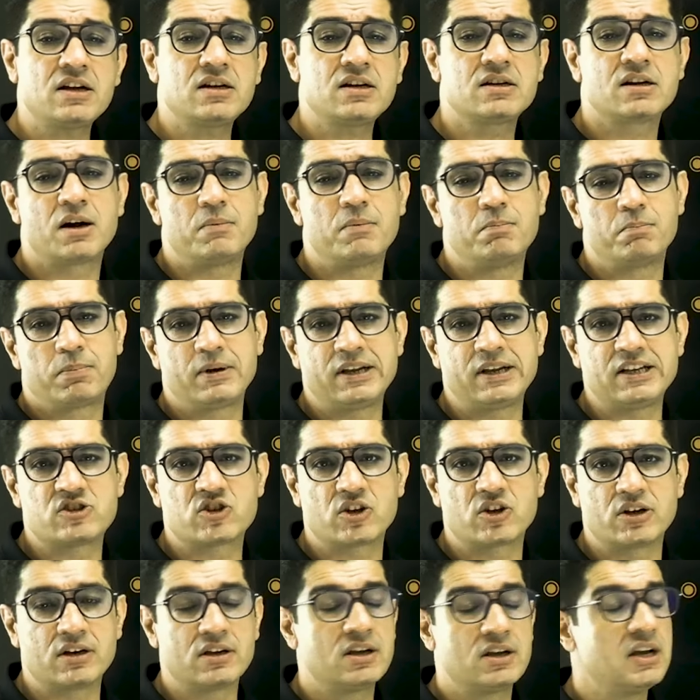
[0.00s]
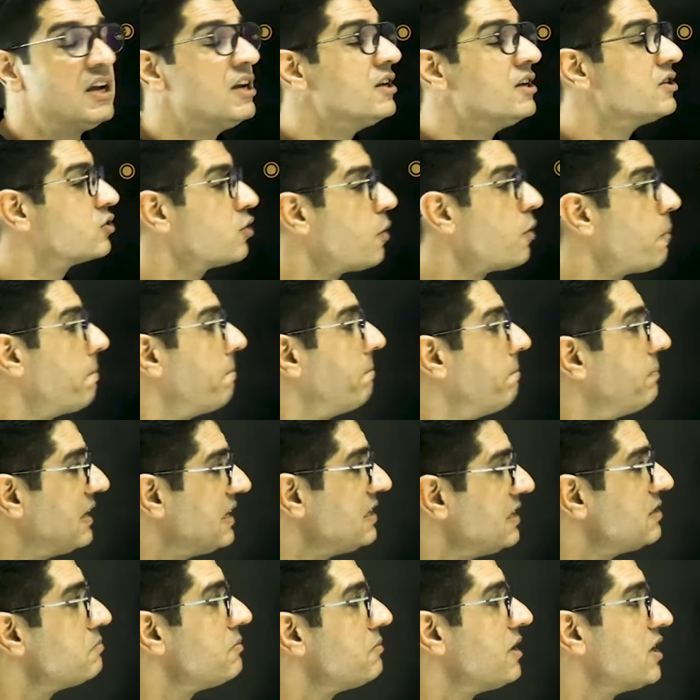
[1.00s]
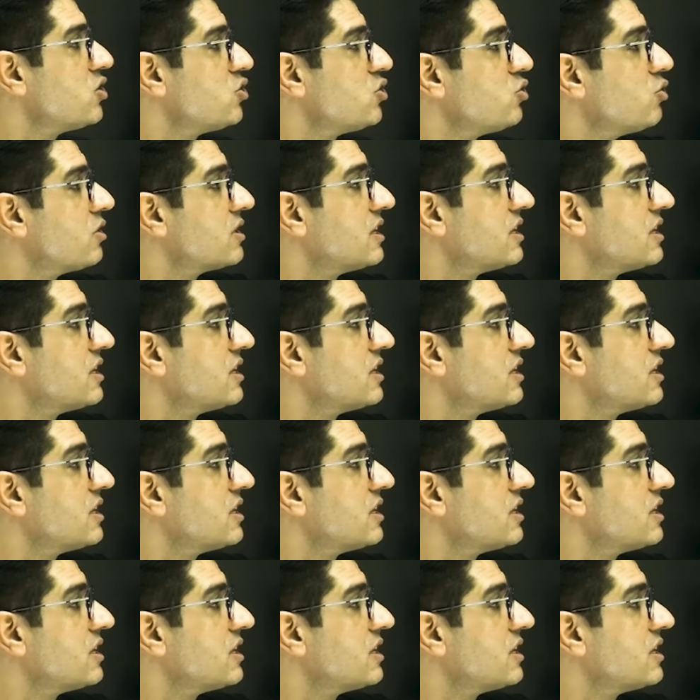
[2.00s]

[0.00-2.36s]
completion. So please make sure